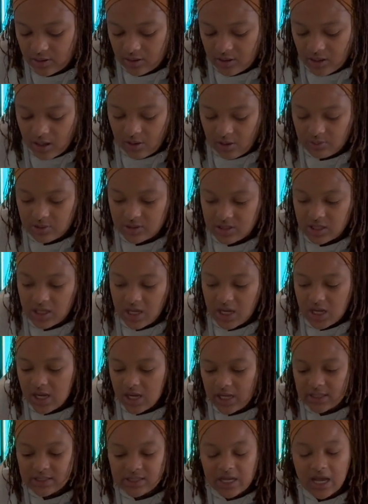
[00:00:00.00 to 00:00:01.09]
I was
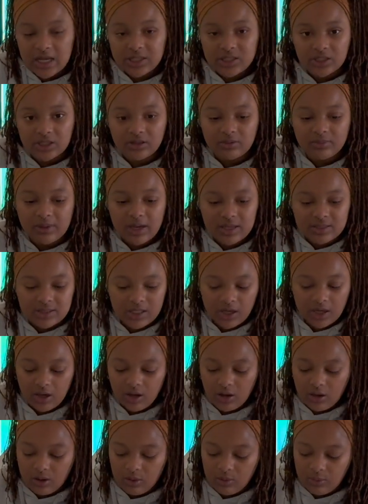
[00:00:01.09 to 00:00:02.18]
attaching them as I
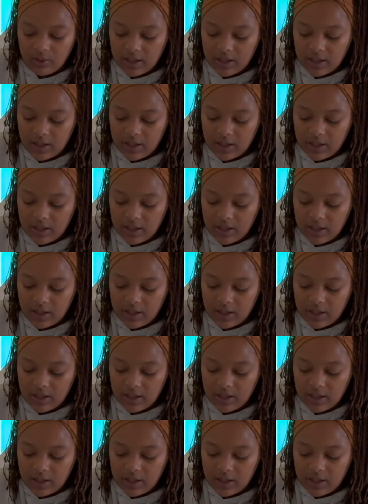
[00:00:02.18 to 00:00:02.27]
go.